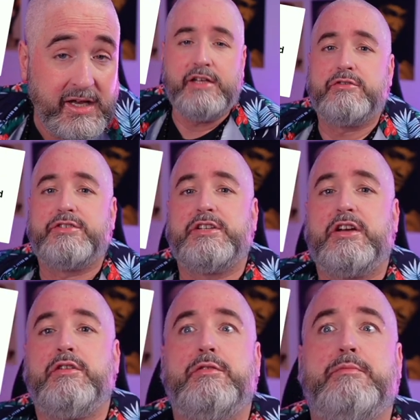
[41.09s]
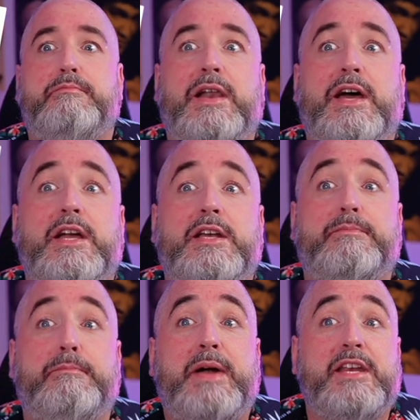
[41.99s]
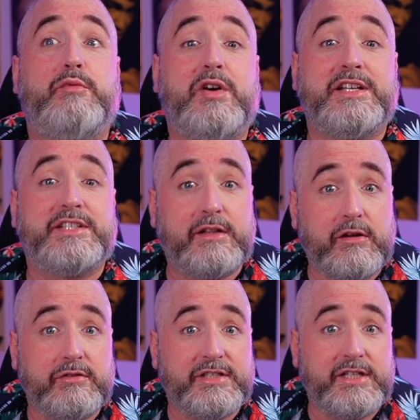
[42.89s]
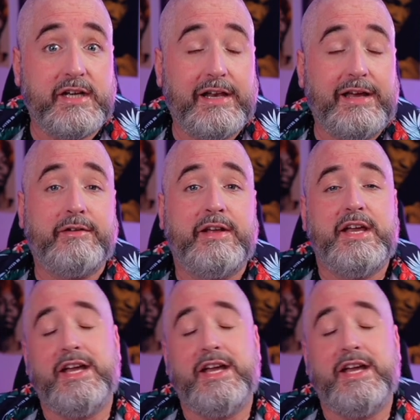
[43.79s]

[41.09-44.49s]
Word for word: and he also played Pennywise the Dancing Clown